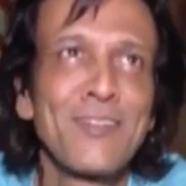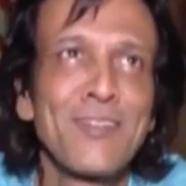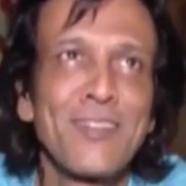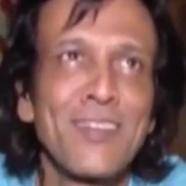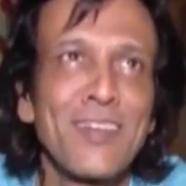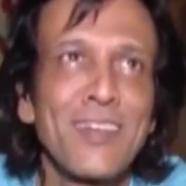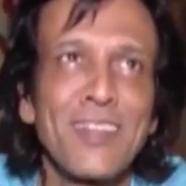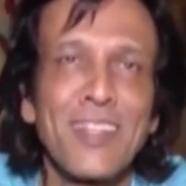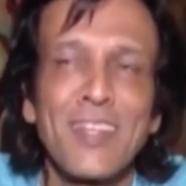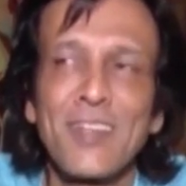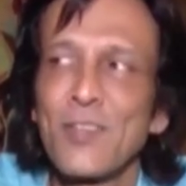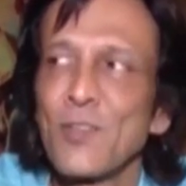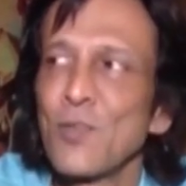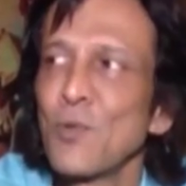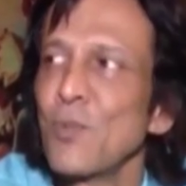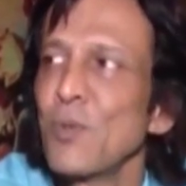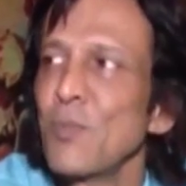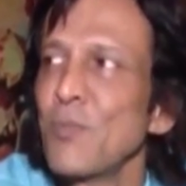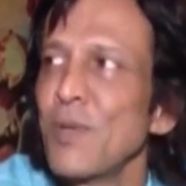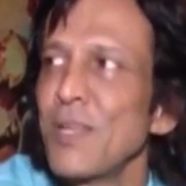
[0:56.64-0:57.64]
that
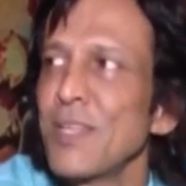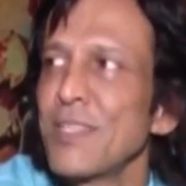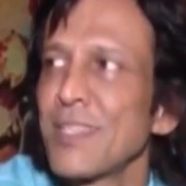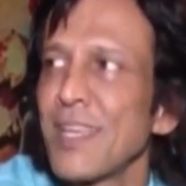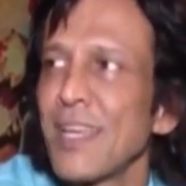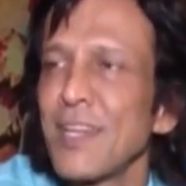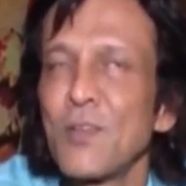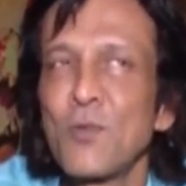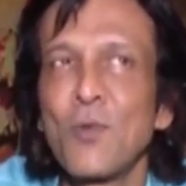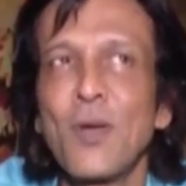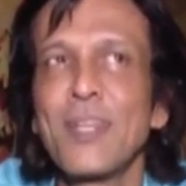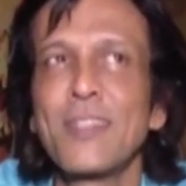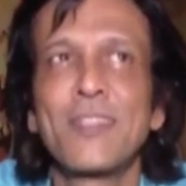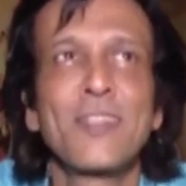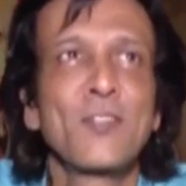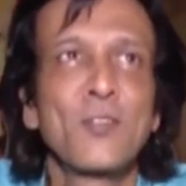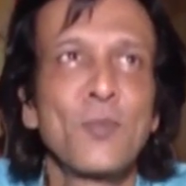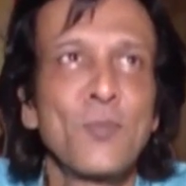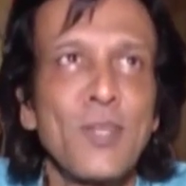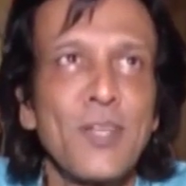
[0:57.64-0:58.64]
human beings can do
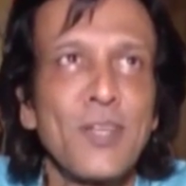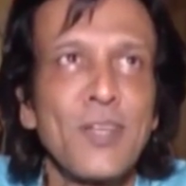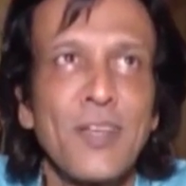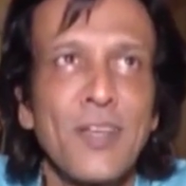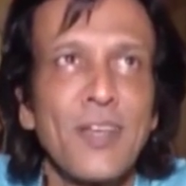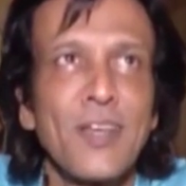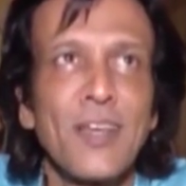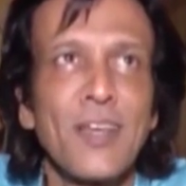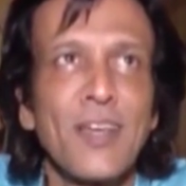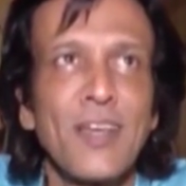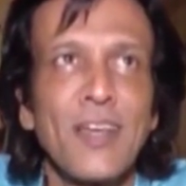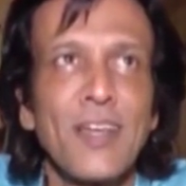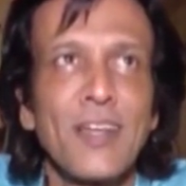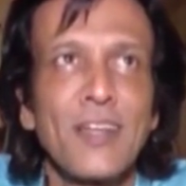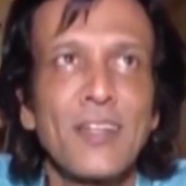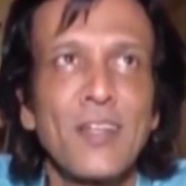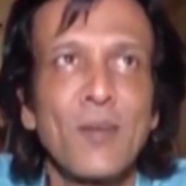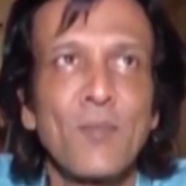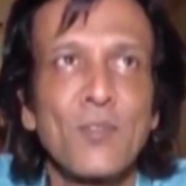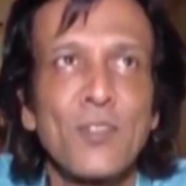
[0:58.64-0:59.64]
anything to me
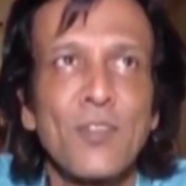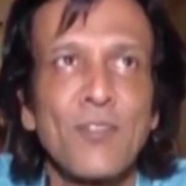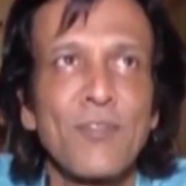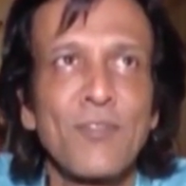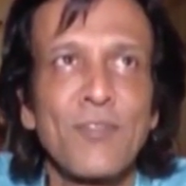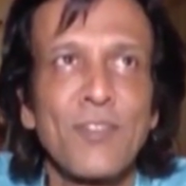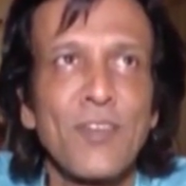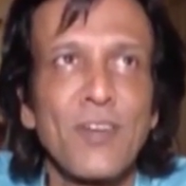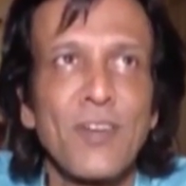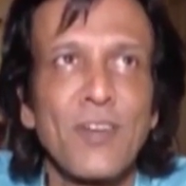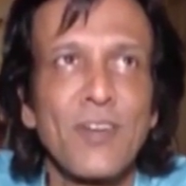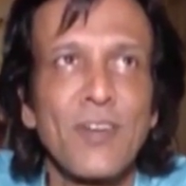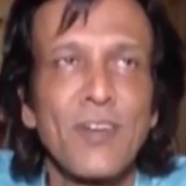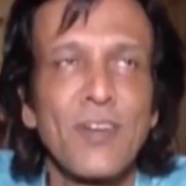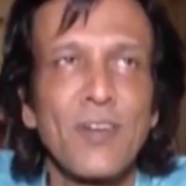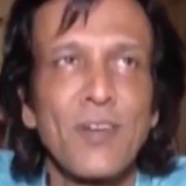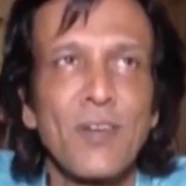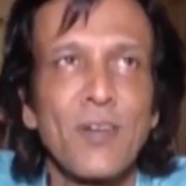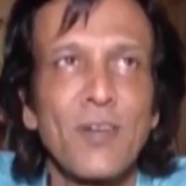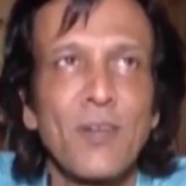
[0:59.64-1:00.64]
in terms of
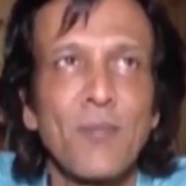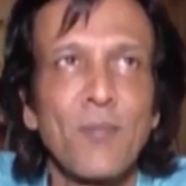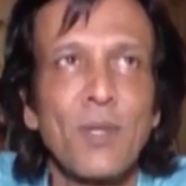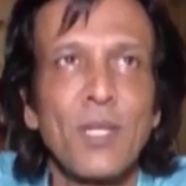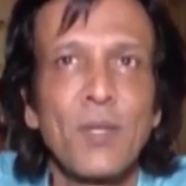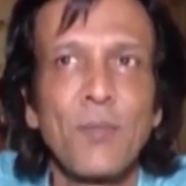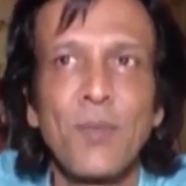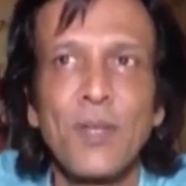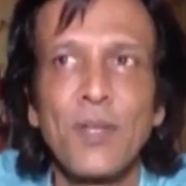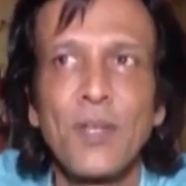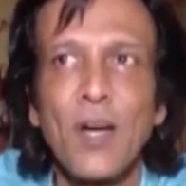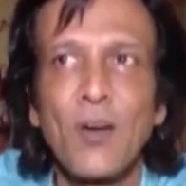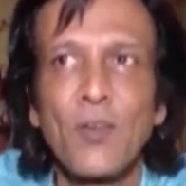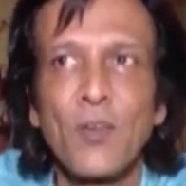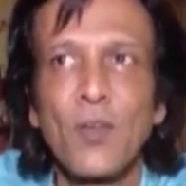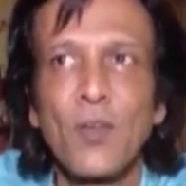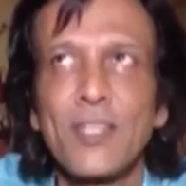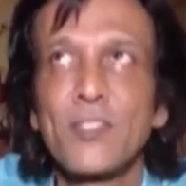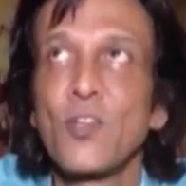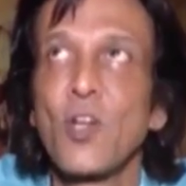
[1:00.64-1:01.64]
bring me down
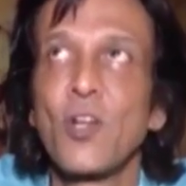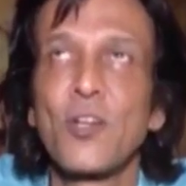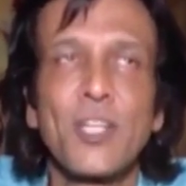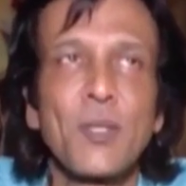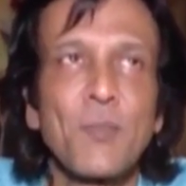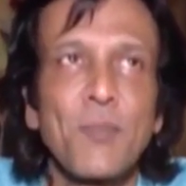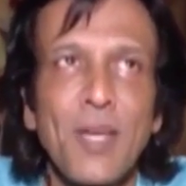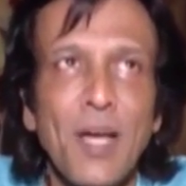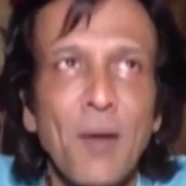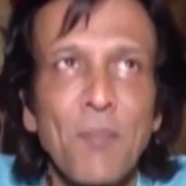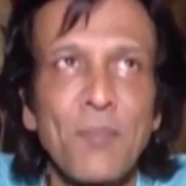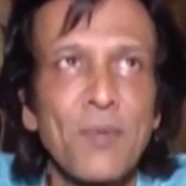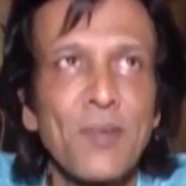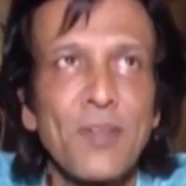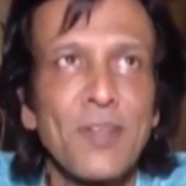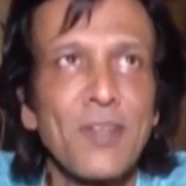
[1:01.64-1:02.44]
exalting me up.